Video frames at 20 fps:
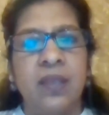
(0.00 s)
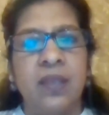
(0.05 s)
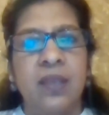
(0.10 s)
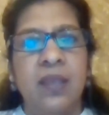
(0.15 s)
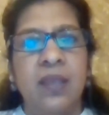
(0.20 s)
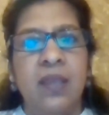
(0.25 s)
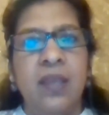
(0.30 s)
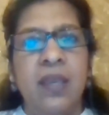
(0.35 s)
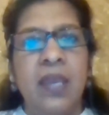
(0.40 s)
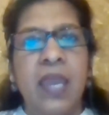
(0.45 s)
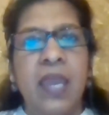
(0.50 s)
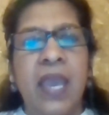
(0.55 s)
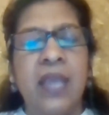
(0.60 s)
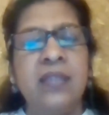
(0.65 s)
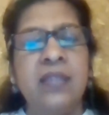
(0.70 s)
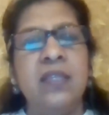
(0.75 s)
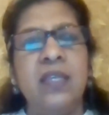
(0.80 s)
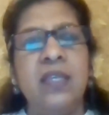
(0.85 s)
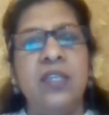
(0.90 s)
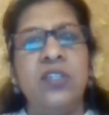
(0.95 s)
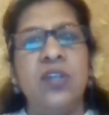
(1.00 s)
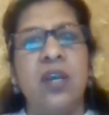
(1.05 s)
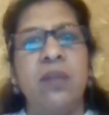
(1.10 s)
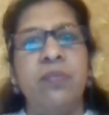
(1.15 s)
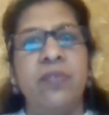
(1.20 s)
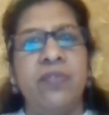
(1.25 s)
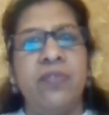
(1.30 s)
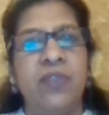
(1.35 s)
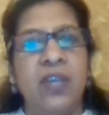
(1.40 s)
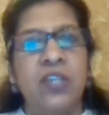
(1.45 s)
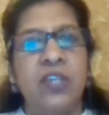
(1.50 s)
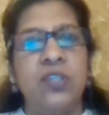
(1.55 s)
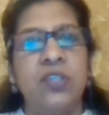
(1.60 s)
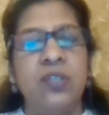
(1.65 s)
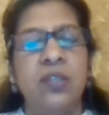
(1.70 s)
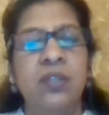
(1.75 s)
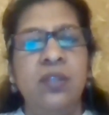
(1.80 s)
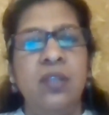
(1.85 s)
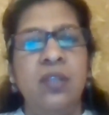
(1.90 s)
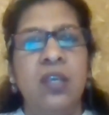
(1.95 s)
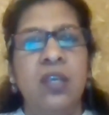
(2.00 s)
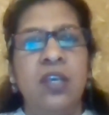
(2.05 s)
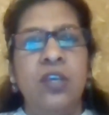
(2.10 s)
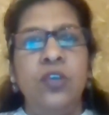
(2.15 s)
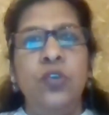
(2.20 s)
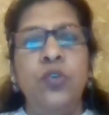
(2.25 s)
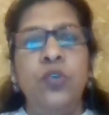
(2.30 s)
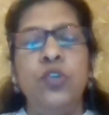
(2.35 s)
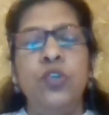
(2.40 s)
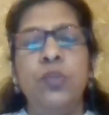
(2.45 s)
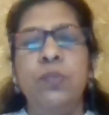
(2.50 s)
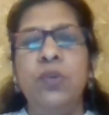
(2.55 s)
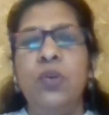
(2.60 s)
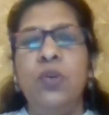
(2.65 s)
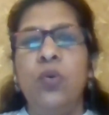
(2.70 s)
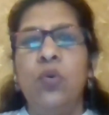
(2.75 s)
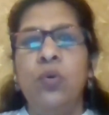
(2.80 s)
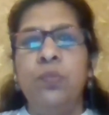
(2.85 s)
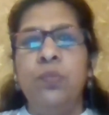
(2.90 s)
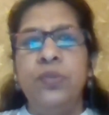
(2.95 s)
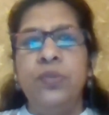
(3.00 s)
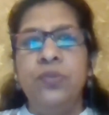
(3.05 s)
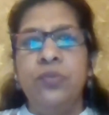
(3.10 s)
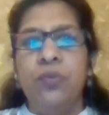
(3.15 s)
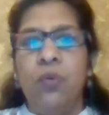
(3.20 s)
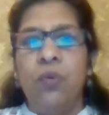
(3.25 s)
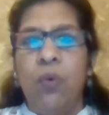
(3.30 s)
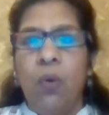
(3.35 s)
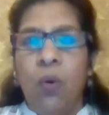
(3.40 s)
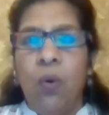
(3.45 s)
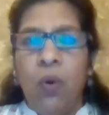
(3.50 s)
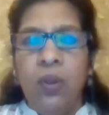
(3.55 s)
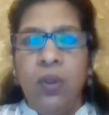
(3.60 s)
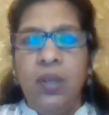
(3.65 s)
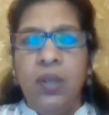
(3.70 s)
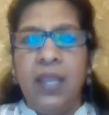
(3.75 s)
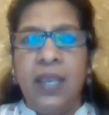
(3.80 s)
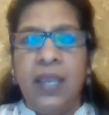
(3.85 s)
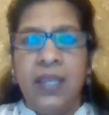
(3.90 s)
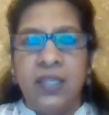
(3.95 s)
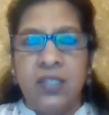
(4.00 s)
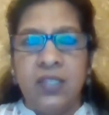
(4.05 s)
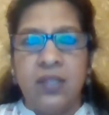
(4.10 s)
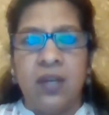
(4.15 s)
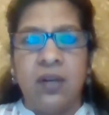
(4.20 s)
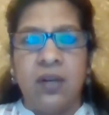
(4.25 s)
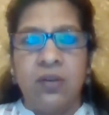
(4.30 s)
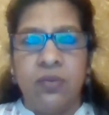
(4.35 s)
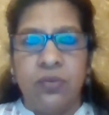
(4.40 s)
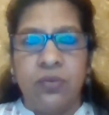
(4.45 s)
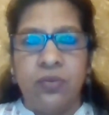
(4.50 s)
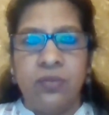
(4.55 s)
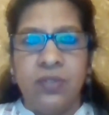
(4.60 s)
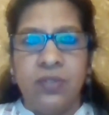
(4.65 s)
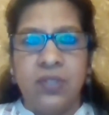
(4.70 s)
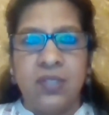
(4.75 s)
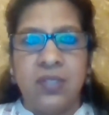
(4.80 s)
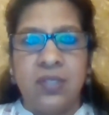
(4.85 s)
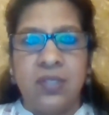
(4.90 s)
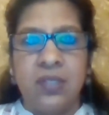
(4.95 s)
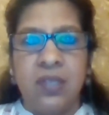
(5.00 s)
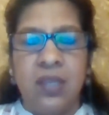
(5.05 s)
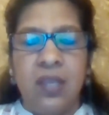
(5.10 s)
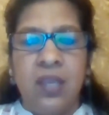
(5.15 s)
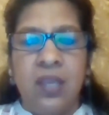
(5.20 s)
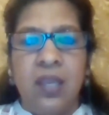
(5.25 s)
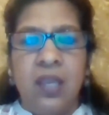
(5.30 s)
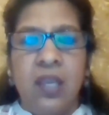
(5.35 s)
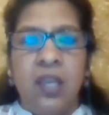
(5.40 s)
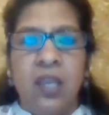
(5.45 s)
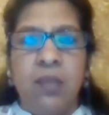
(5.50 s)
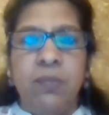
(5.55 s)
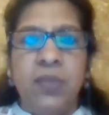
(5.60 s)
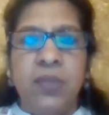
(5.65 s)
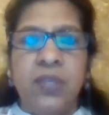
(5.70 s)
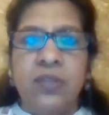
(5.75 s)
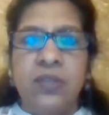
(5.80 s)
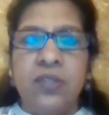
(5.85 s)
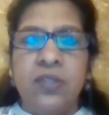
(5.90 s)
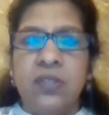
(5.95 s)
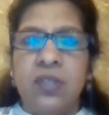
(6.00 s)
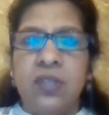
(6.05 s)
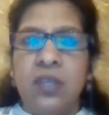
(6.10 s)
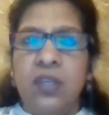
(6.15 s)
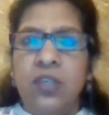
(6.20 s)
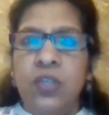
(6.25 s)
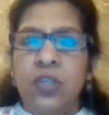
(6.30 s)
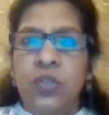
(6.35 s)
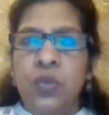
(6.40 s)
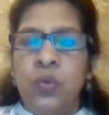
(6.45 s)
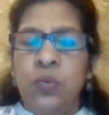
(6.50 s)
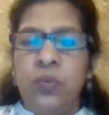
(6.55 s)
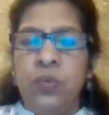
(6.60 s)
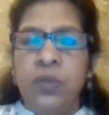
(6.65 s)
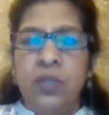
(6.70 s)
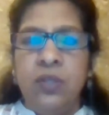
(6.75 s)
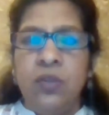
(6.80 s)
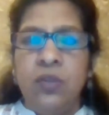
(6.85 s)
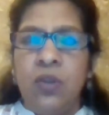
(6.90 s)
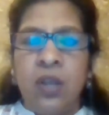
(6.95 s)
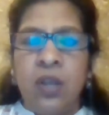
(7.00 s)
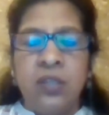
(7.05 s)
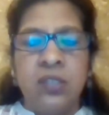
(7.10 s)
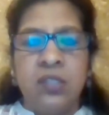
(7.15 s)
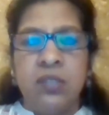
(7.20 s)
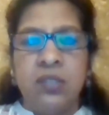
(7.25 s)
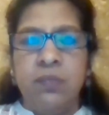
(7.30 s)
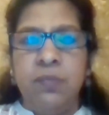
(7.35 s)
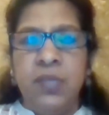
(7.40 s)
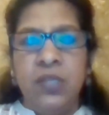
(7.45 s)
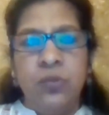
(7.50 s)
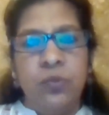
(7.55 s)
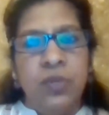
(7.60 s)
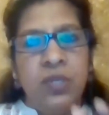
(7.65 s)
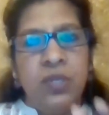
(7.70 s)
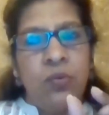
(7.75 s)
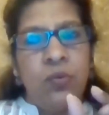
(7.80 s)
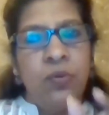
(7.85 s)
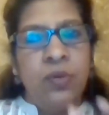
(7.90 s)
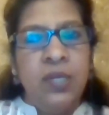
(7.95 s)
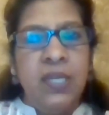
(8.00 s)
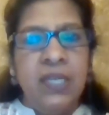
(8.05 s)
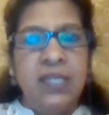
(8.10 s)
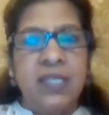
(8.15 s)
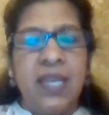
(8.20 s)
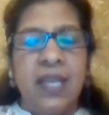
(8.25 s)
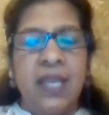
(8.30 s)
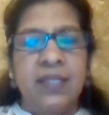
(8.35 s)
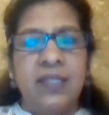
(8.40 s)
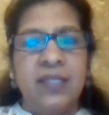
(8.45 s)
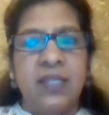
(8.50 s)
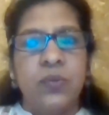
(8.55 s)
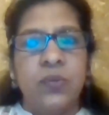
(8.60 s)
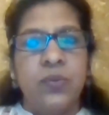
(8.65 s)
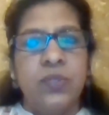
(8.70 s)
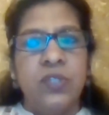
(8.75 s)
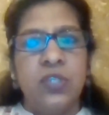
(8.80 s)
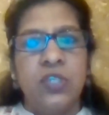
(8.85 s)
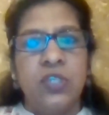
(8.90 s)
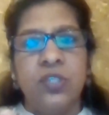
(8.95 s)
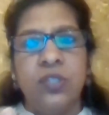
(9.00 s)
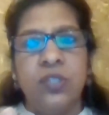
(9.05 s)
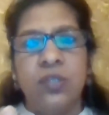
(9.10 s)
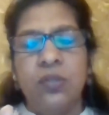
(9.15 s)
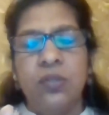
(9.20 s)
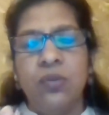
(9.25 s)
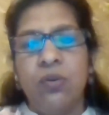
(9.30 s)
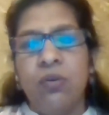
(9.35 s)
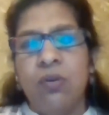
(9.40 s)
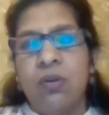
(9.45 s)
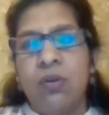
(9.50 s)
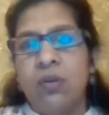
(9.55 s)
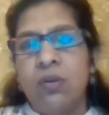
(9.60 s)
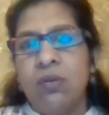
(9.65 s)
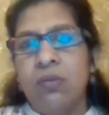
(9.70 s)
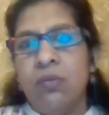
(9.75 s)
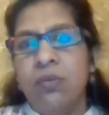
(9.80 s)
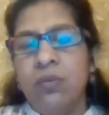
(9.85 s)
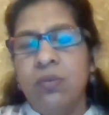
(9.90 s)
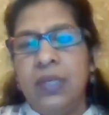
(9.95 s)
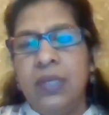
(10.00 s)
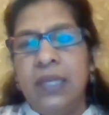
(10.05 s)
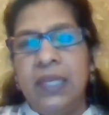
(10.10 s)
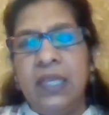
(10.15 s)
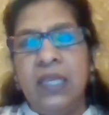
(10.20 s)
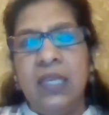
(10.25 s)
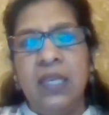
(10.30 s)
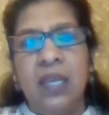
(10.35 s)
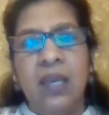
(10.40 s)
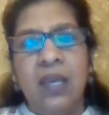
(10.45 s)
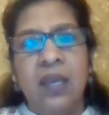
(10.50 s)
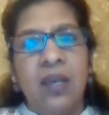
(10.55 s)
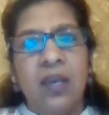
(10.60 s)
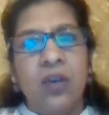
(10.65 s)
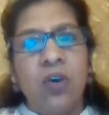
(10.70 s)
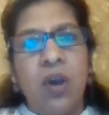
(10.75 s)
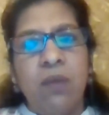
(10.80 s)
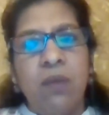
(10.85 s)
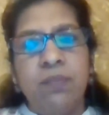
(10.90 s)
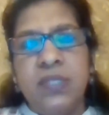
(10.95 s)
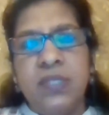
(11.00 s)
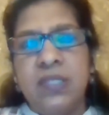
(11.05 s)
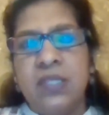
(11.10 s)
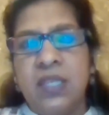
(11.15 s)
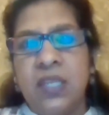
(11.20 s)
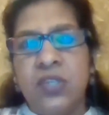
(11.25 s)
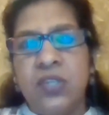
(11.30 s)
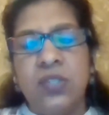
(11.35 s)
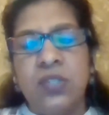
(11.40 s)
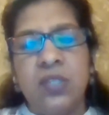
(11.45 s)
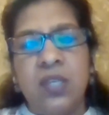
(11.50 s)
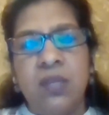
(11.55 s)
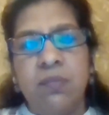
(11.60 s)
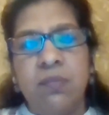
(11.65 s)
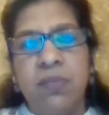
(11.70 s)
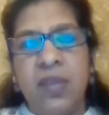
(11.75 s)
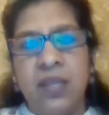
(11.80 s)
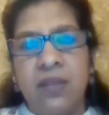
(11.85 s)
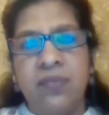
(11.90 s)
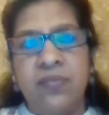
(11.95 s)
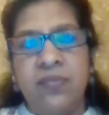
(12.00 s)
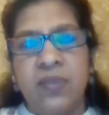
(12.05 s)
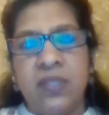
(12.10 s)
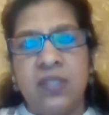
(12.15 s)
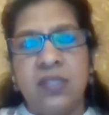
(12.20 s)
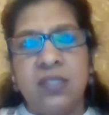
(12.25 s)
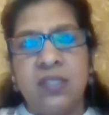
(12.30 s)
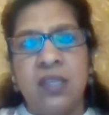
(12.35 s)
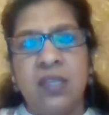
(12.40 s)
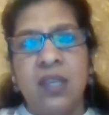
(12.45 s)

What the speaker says: as an HR professional, you should be open to all HR roles, because you will not be doing only talent acquisition or only compensation and benefits.